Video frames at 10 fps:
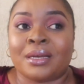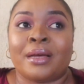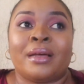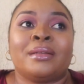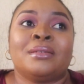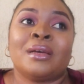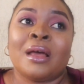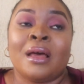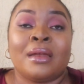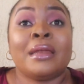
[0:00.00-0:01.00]
And
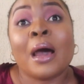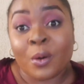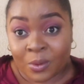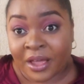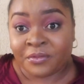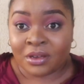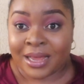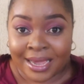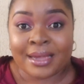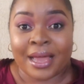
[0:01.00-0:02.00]
now I feel
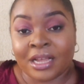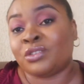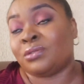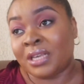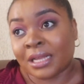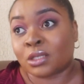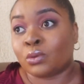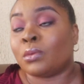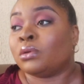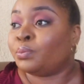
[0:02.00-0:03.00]
like I should get
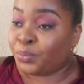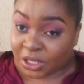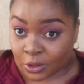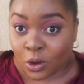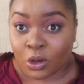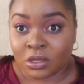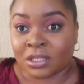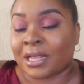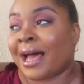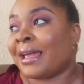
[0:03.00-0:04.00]
one,
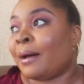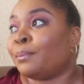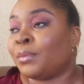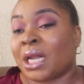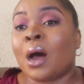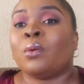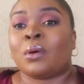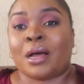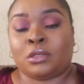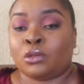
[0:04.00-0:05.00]
because I am
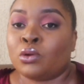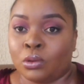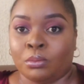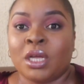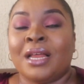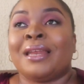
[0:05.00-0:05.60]
now at home.